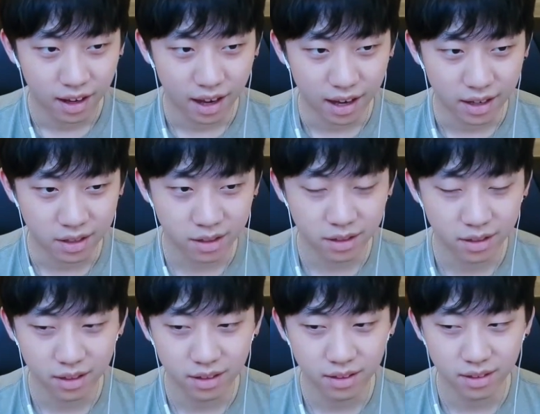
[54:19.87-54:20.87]
I
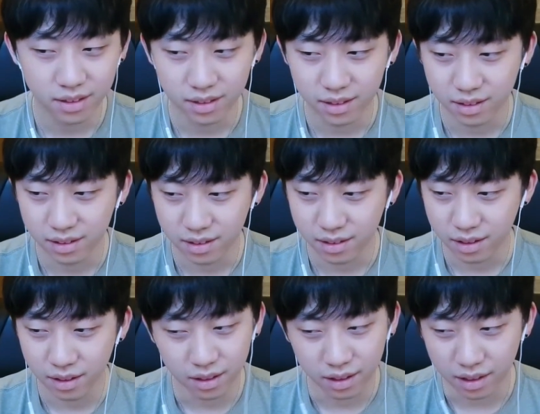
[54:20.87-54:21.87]
couldn't
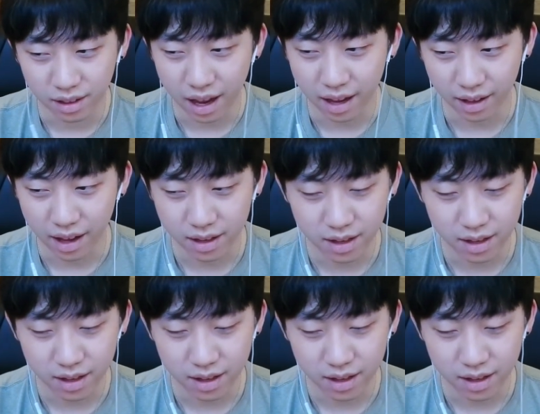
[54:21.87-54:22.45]
I